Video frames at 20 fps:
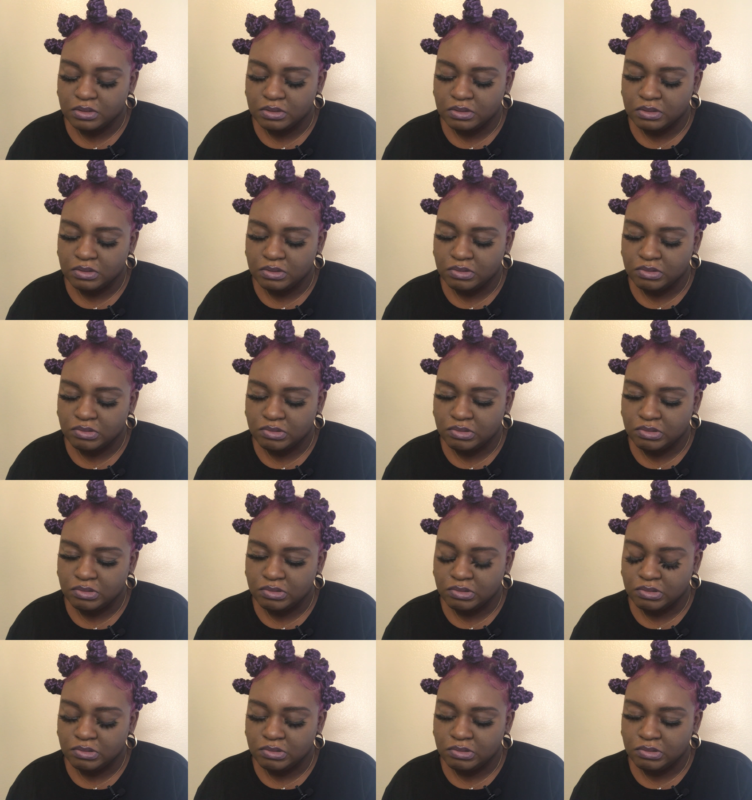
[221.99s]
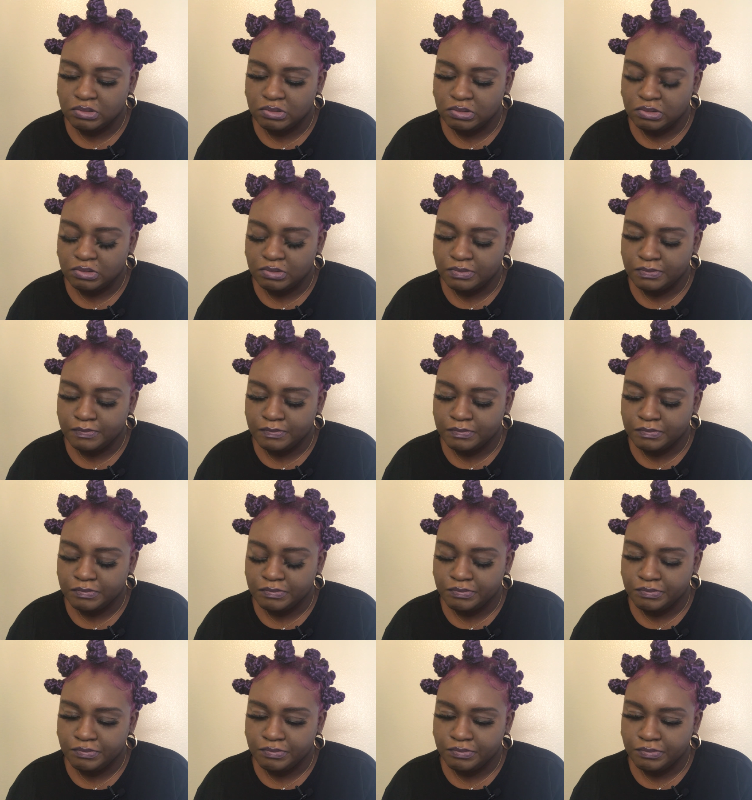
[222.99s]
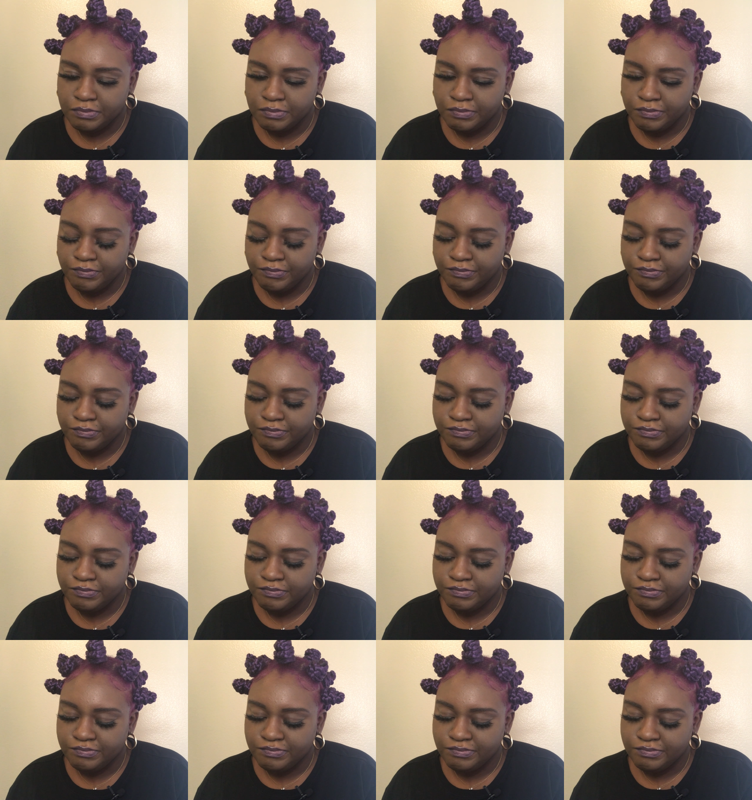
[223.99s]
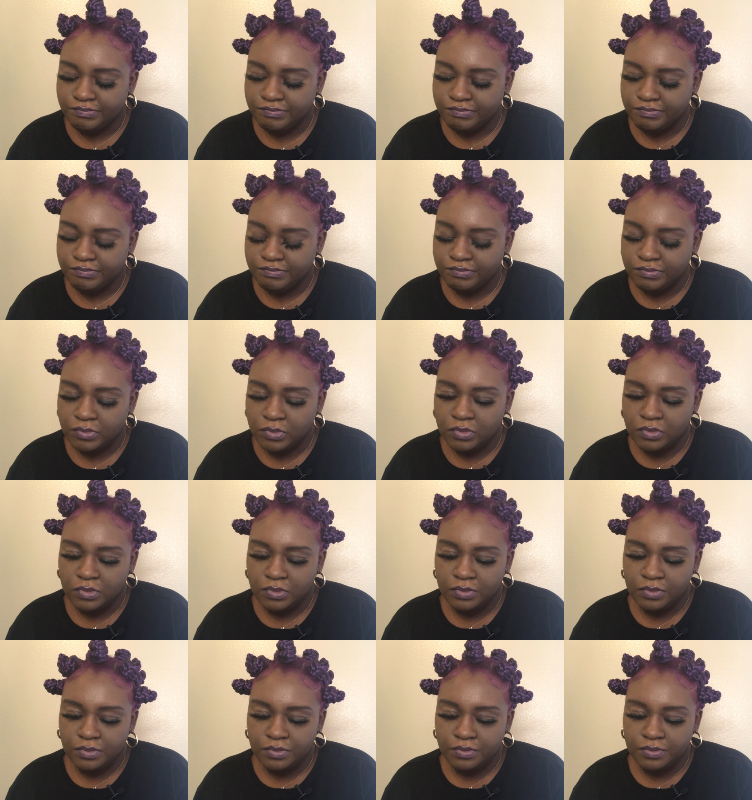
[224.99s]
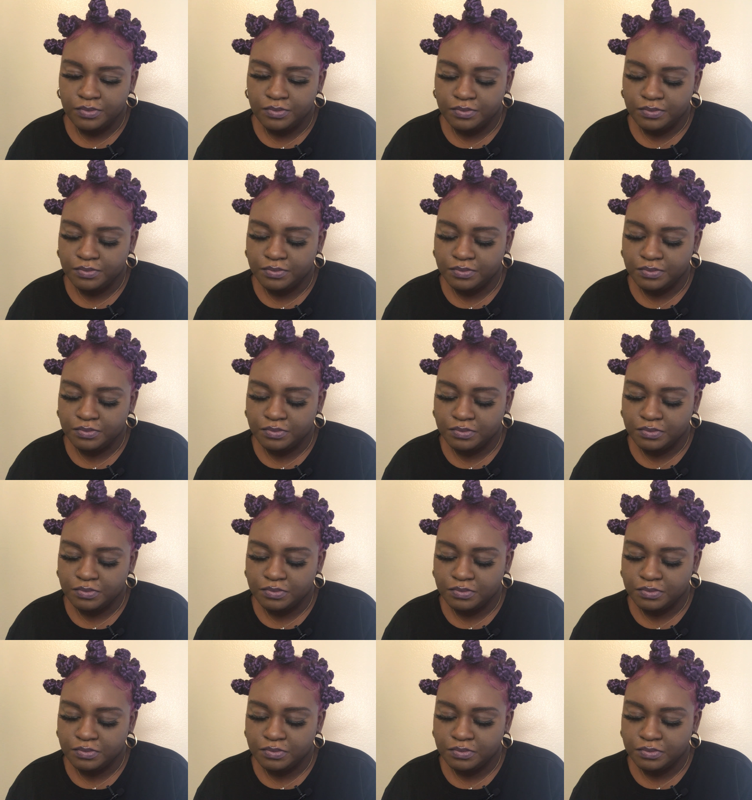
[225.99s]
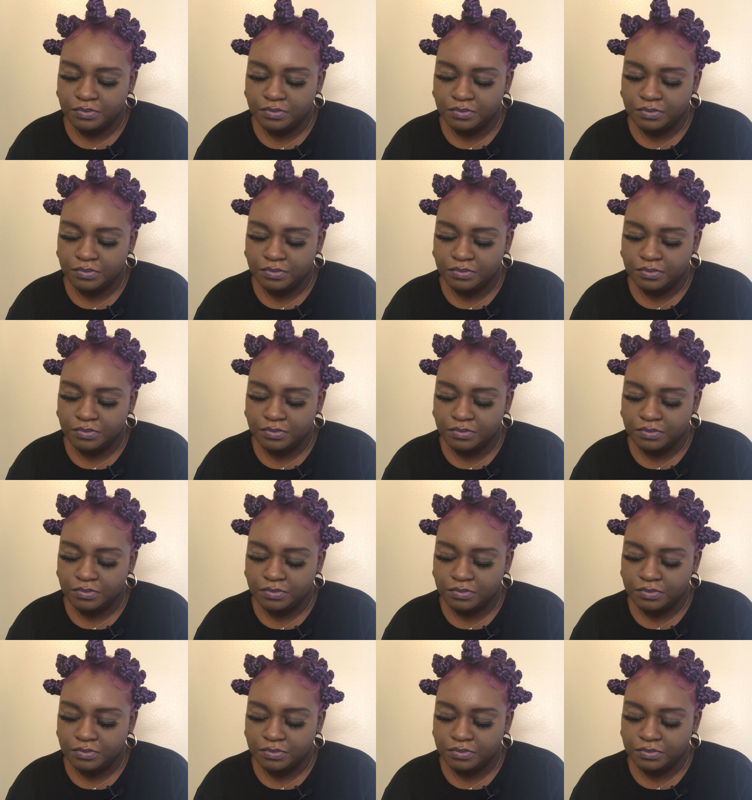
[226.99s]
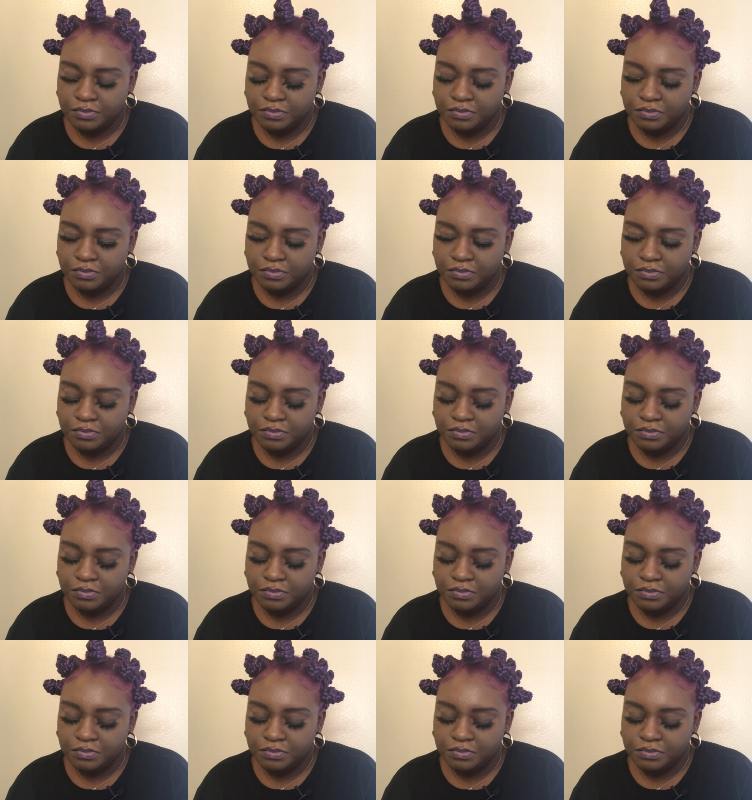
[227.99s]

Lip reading: No one is speaking in this clip.